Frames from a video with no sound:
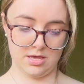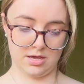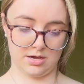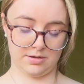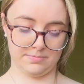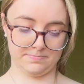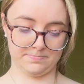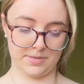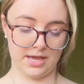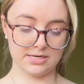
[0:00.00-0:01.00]

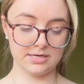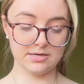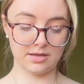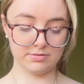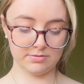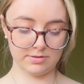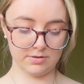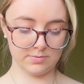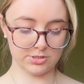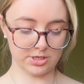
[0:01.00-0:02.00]
And another thing which